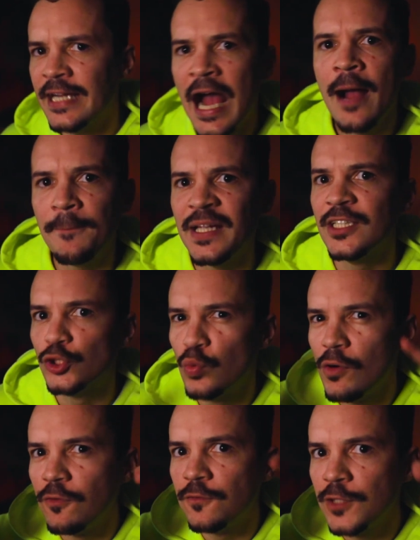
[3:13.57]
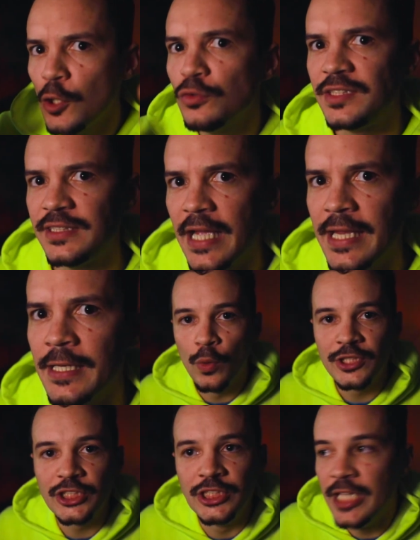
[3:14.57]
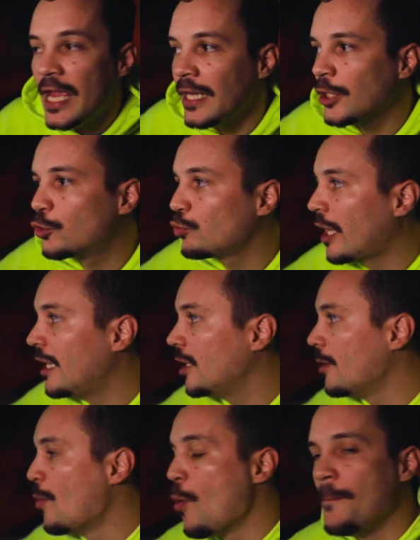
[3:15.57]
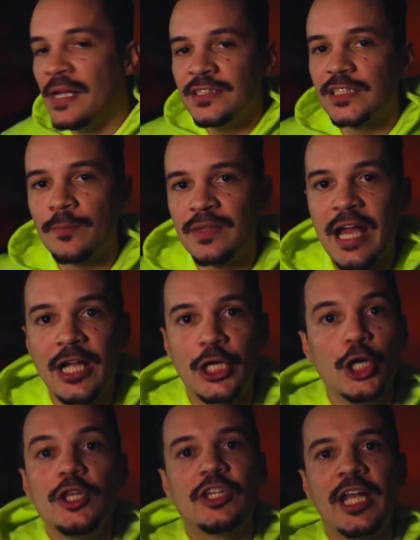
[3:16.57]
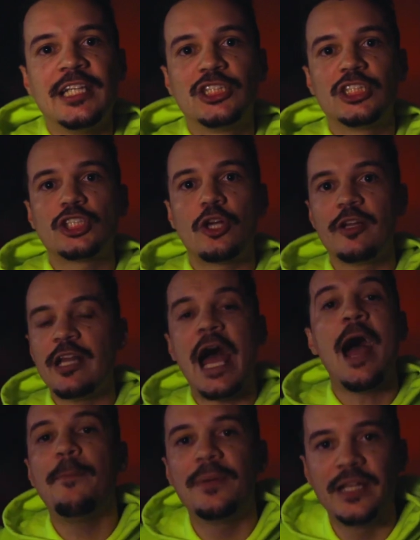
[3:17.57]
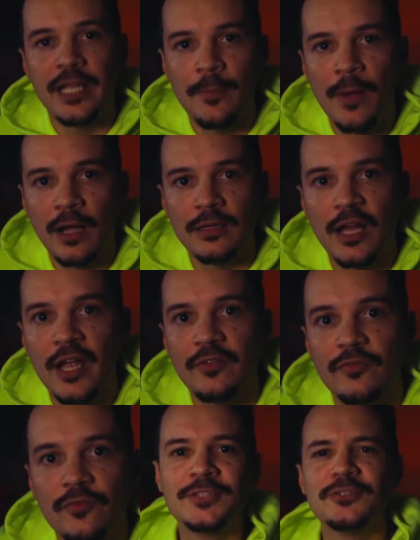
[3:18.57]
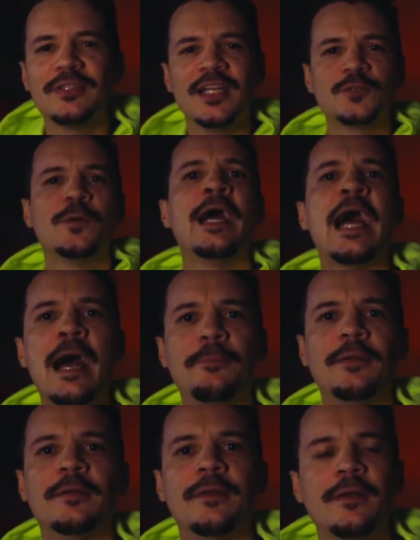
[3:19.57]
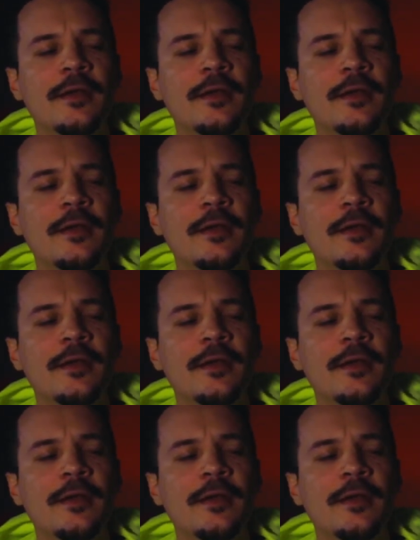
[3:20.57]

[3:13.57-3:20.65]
got me into a flow state, which then created a momentum that good things just started happening in my life. So guess what happened?